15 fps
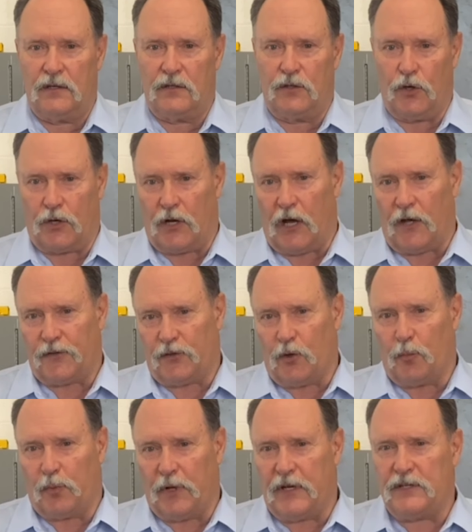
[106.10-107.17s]
You could also
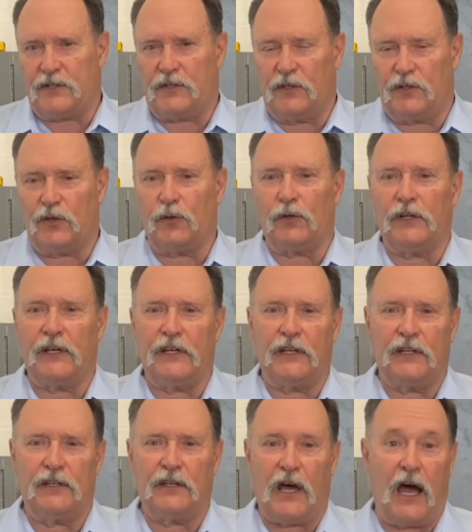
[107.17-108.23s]
place the tooling
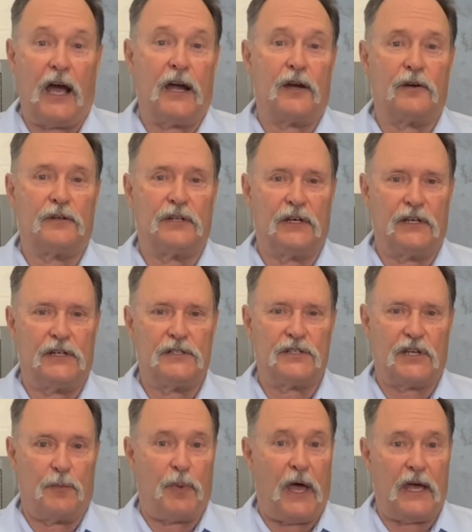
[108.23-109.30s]
in higher tonnage
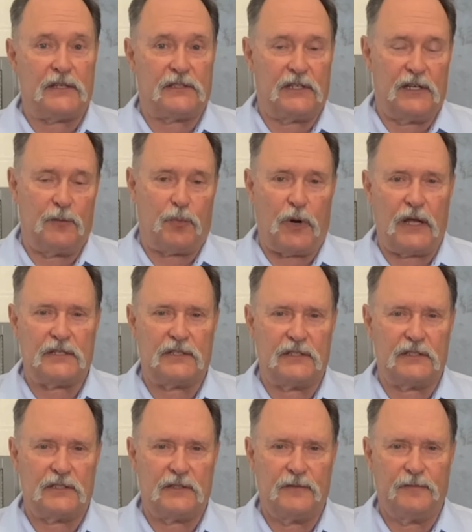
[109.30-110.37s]
capacity
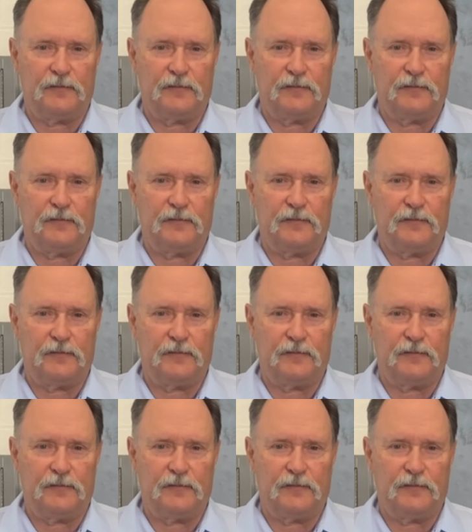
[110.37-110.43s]
presses.